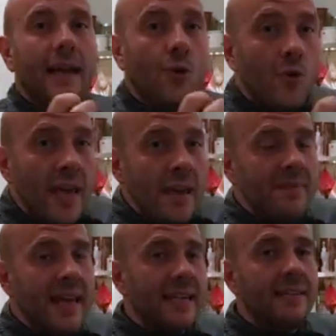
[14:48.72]

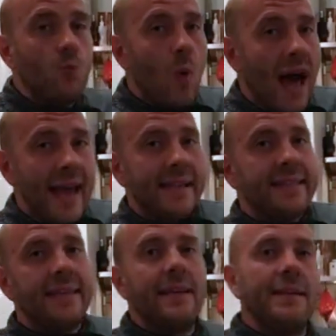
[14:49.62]
cream that is
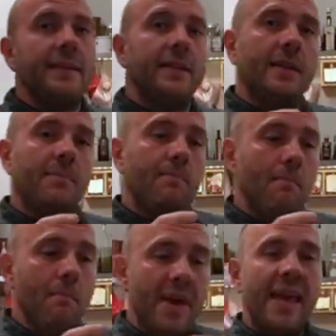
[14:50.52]
white
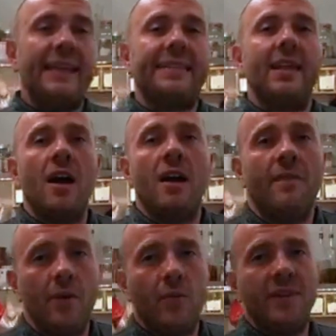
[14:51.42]
mix
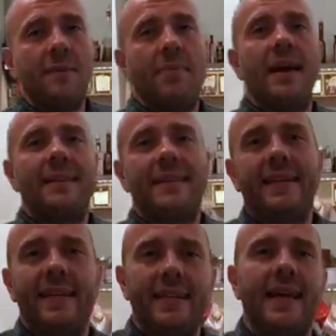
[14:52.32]
love with the
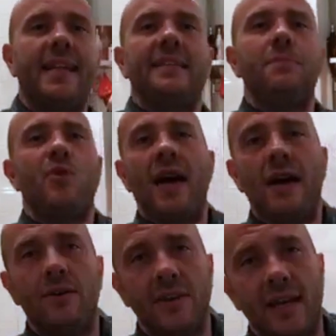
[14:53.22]
butter that is
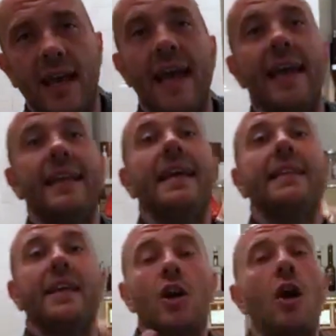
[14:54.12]
brown, and
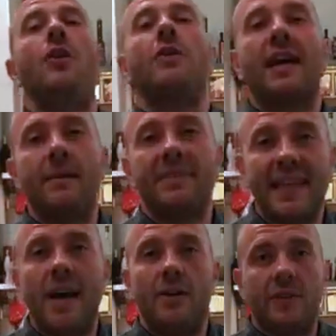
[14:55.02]
the color comes
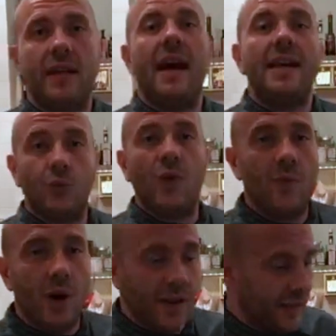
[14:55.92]
out as we
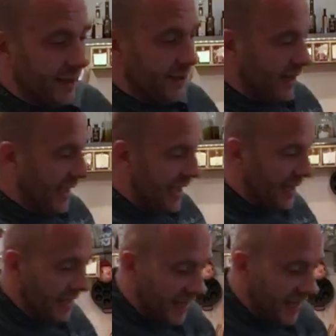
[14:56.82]
want it, okay?